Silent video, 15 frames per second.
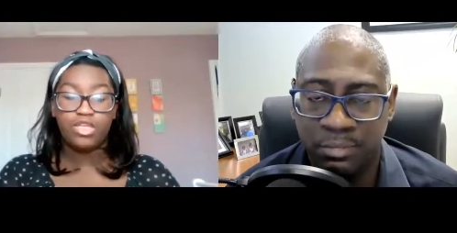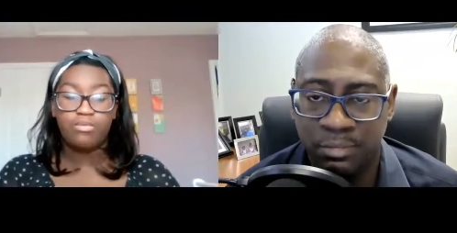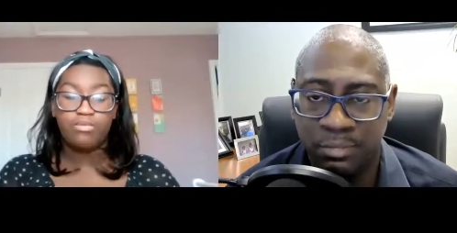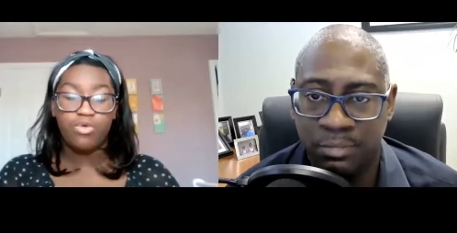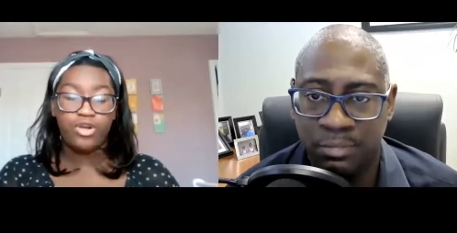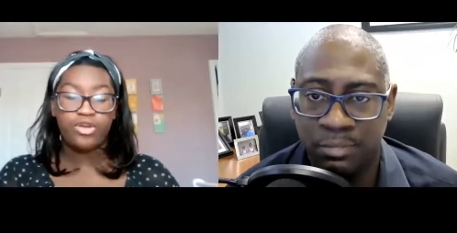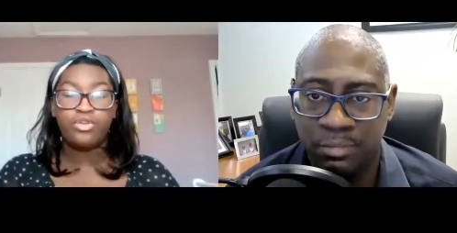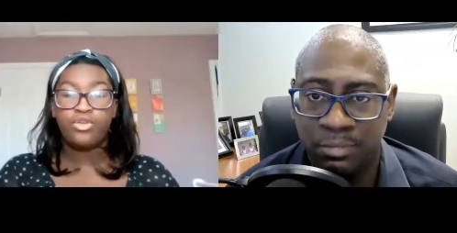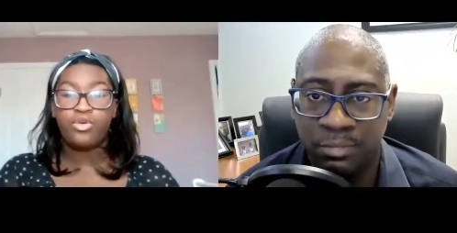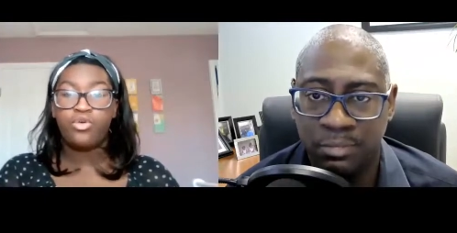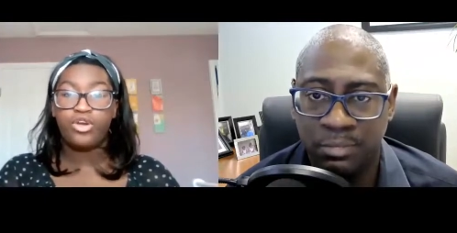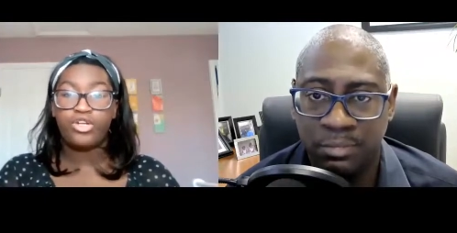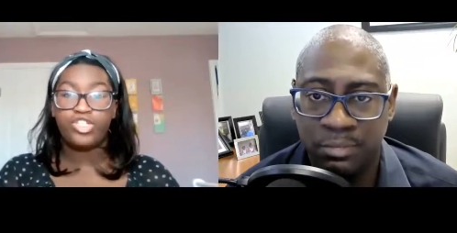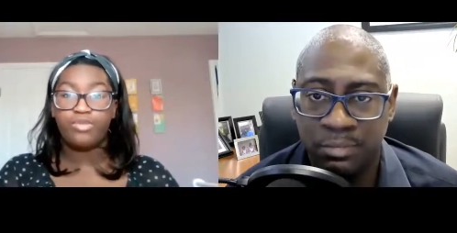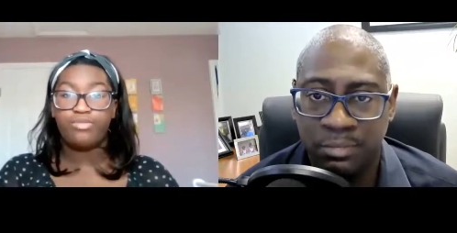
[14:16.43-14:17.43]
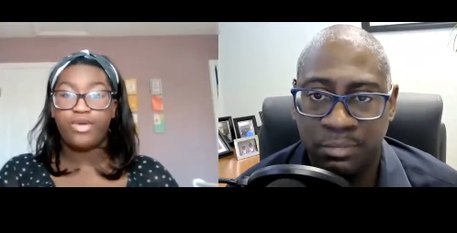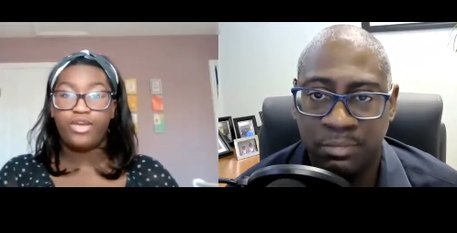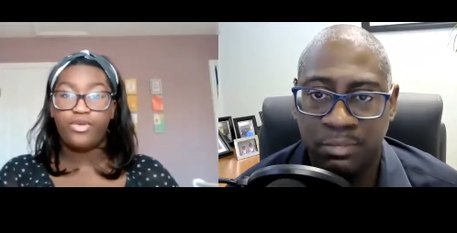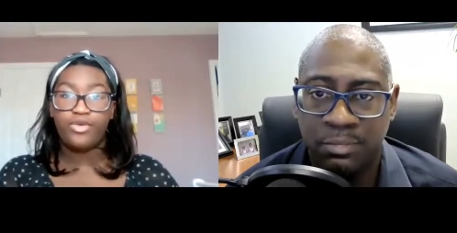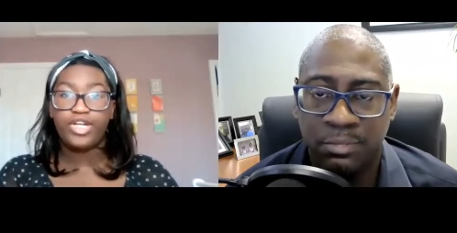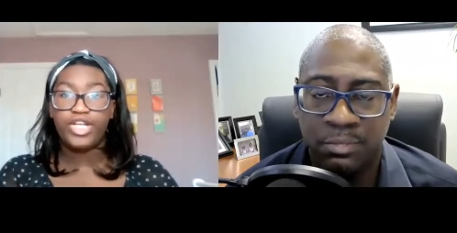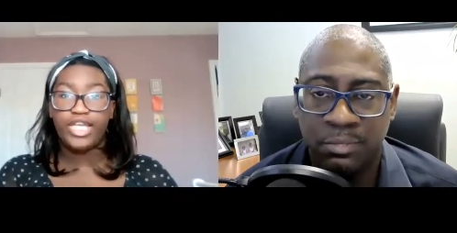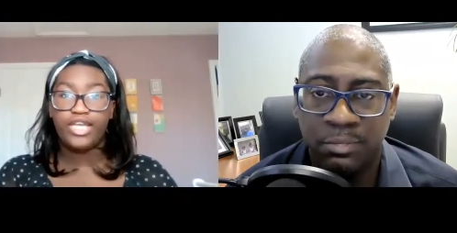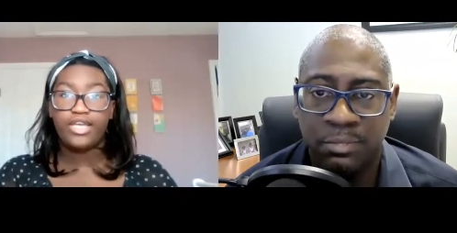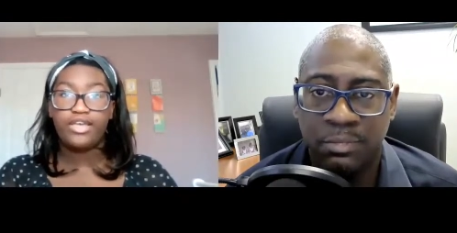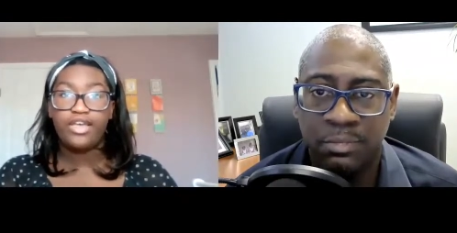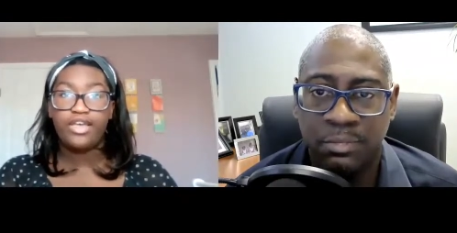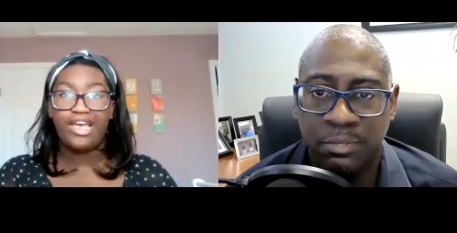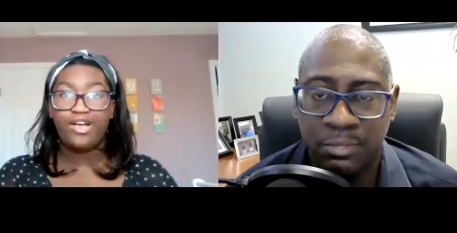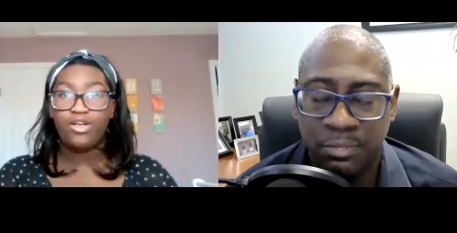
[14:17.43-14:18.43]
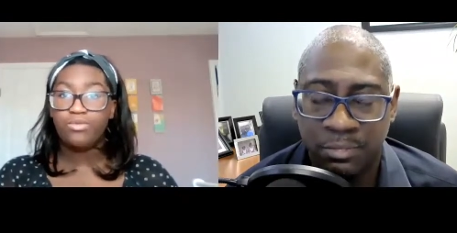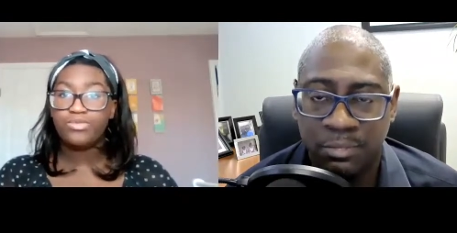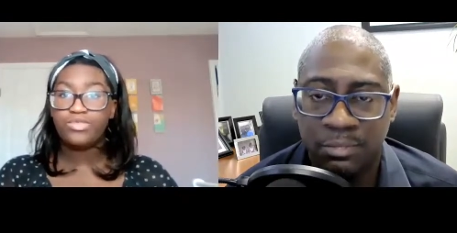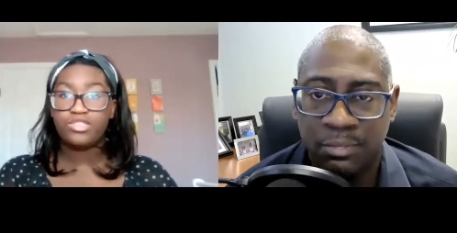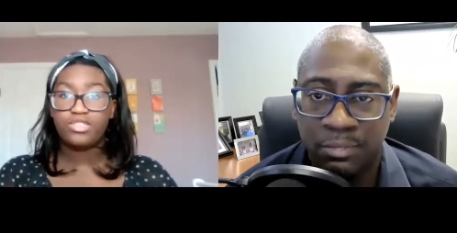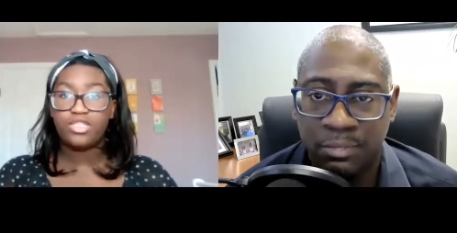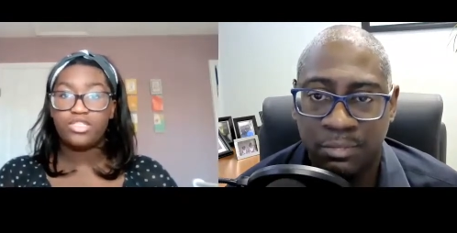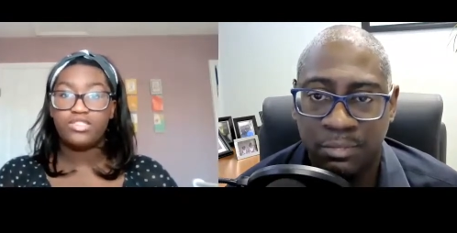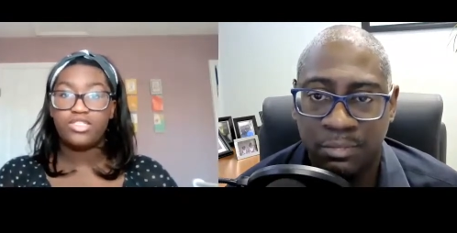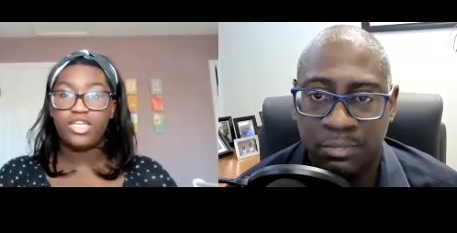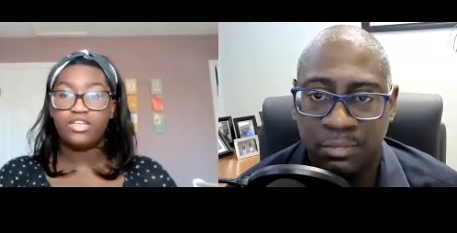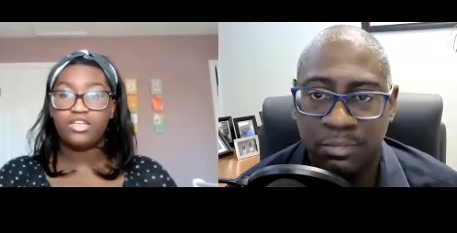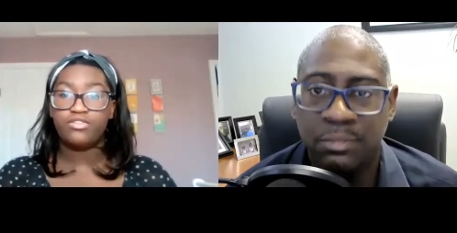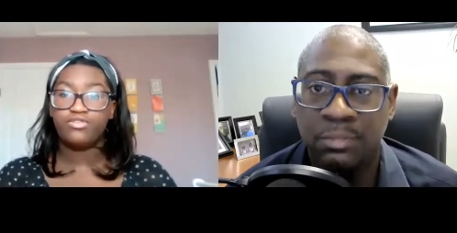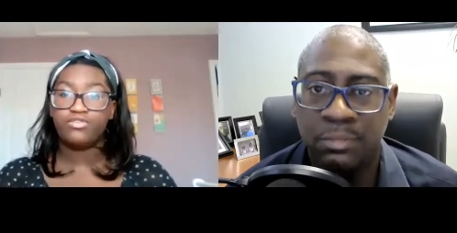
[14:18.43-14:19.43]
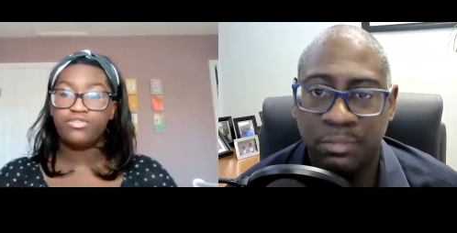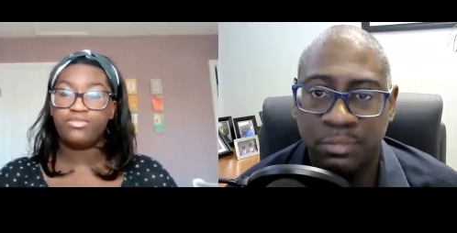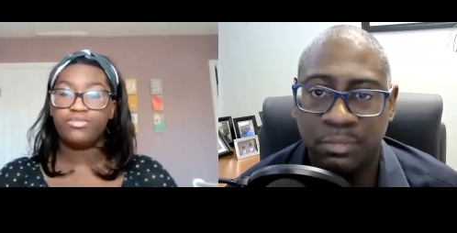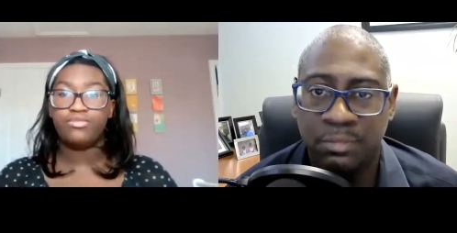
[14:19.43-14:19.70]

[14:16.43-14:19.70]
Speaker 1: important or is your priority helps instead of